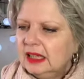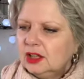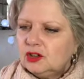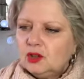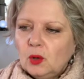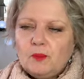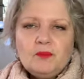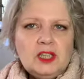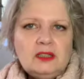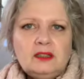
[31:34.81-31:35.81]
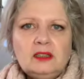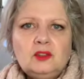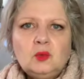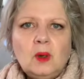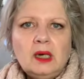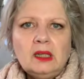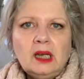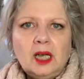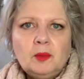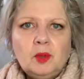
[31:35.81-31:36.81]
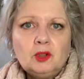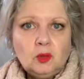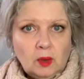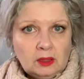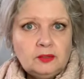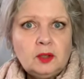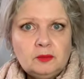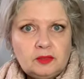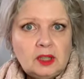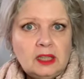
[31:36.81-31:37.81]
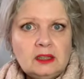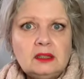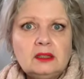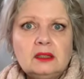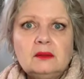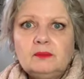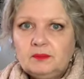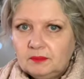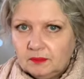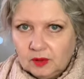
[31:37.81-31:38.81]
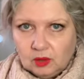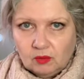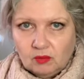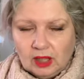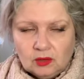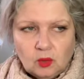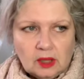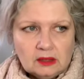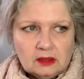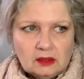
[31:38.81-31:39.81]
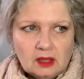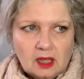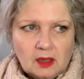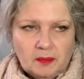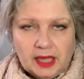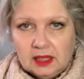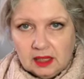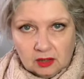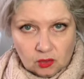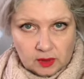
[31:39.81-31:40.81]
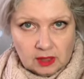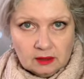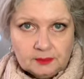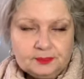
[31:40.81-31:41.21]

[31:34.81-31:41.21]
So this is why I bought one from France, but that was made in Sweden